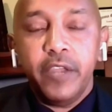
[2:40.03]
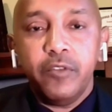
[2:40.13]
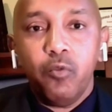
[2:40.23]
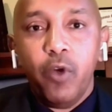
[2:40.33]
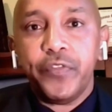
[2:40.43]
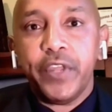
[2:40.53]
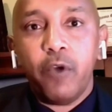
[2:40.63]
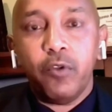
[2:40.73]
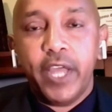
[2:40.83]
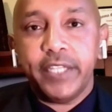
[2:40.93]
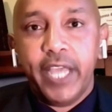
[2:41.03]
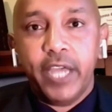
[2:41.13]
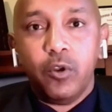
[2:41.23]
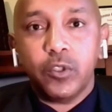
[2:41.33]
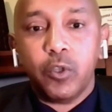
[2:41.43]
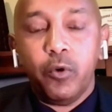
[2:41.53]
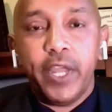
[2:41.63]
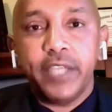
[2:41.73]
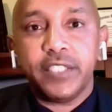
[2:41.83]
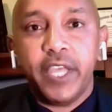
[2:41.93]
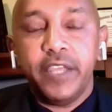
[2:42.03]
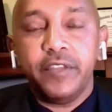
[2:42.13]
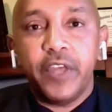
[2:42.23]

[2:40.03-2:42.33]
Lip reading: And one thing I would like to add also, when I say